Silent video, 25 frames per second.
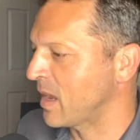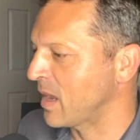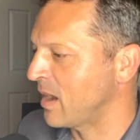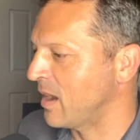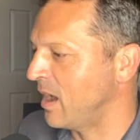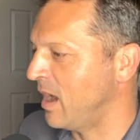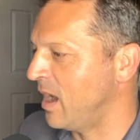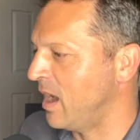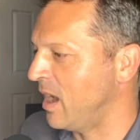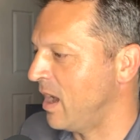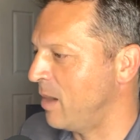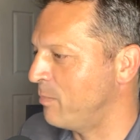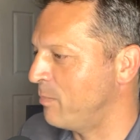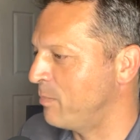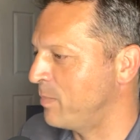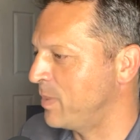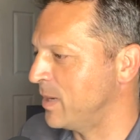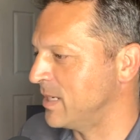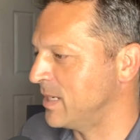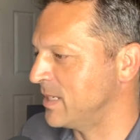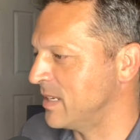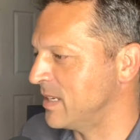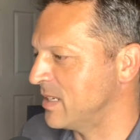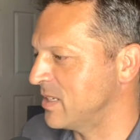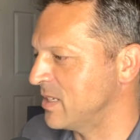
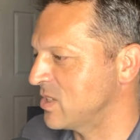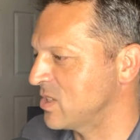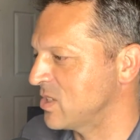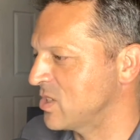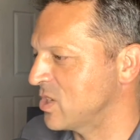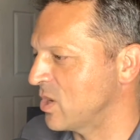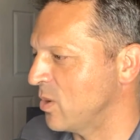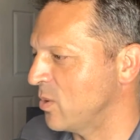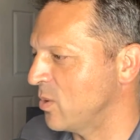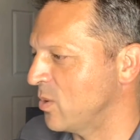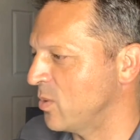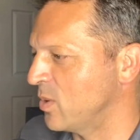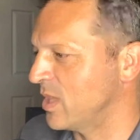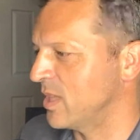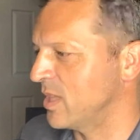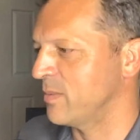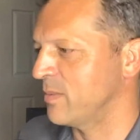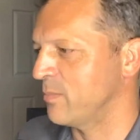But so